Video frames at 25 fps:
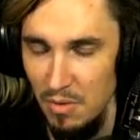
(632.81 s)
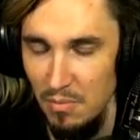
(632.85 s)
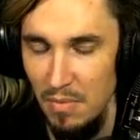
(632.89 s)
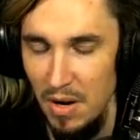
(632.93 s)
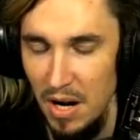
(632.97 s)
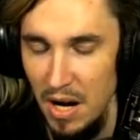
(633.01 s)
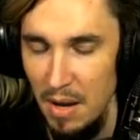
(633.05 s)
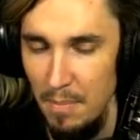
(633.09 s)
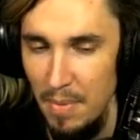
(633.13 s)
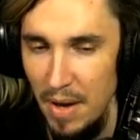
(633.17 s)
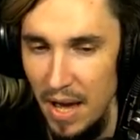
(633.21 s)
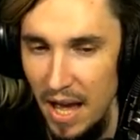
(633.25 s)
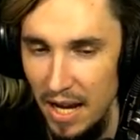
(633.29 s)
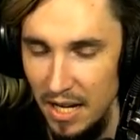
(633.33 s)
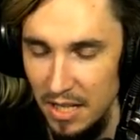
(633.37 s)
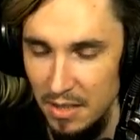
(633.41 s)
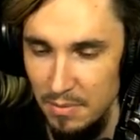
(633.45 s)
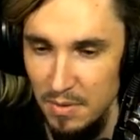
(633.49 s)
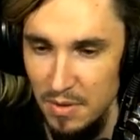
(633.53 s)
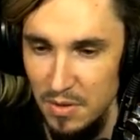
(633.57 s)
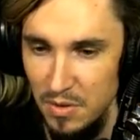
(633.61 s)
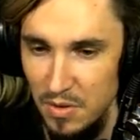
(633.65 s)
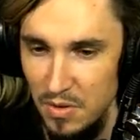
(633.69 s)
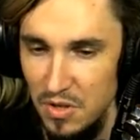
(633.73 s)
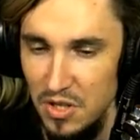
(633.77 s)
Moneybags,
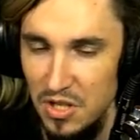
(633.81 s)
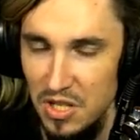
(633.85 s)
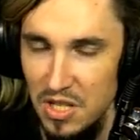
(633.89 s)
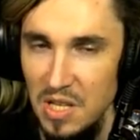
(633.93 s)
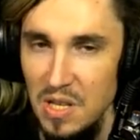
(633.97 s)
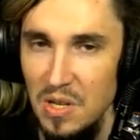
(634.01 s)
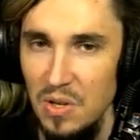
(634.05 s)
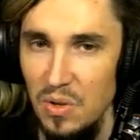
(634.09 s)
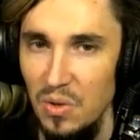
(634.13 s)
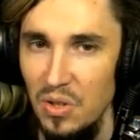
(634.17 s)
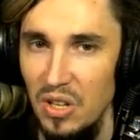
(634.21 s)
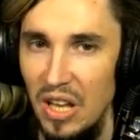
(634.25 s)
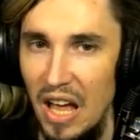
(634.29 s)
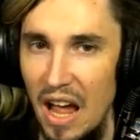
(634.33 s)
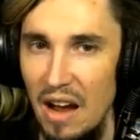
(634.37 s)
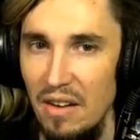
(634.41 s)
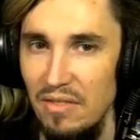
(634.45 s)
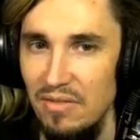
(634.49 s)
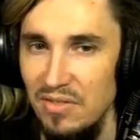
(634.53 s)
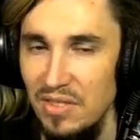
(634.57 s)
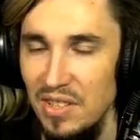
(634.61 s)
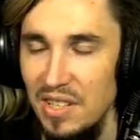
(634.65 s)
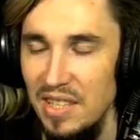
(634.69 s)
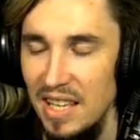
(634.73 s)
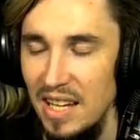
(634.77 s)
Mr. Steal
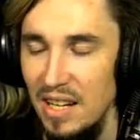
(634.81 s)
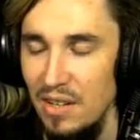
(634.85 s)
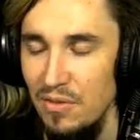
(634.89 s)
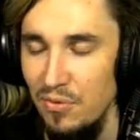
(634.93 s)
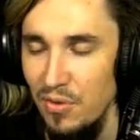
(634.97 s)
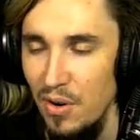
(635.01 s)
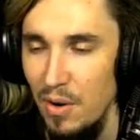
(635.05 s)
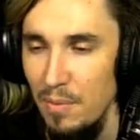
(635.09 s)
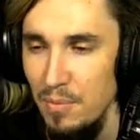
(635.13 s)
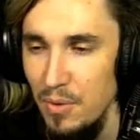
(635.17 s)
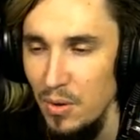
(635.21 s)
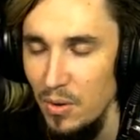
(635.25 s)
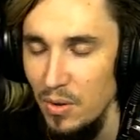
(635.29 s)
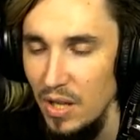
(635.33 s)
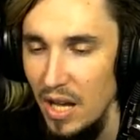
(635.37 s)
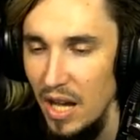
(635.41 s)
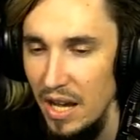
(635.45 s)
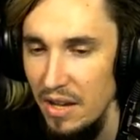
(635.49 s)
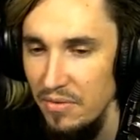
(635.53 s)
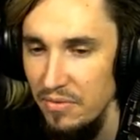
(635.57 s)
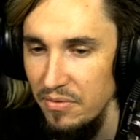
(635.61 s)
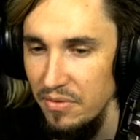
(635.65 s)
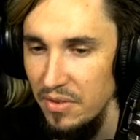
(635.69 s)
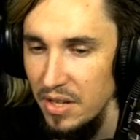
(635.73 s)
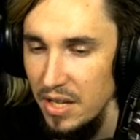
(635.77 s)
everything from your
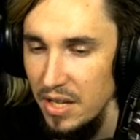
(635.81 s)
life